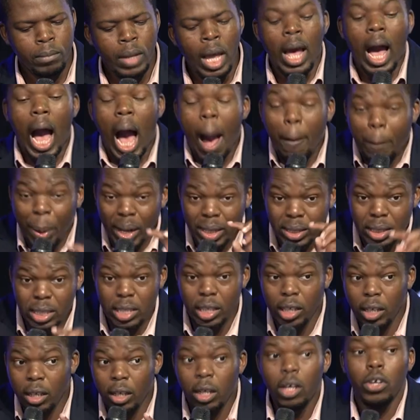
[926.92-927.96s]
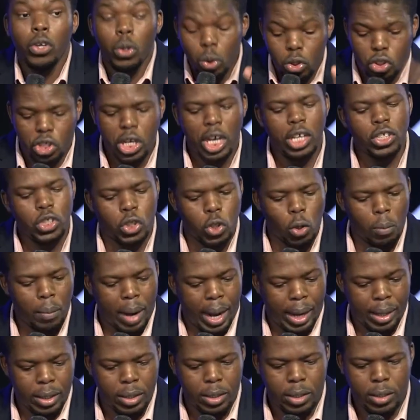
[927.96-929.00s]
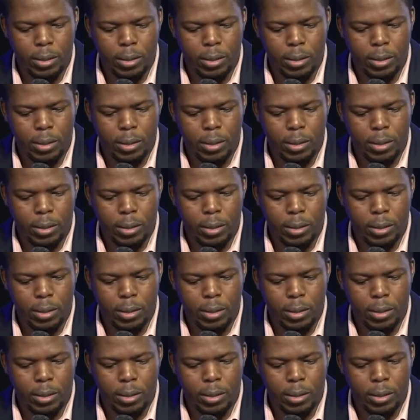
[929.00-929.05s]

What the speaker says: Up until you change your mind.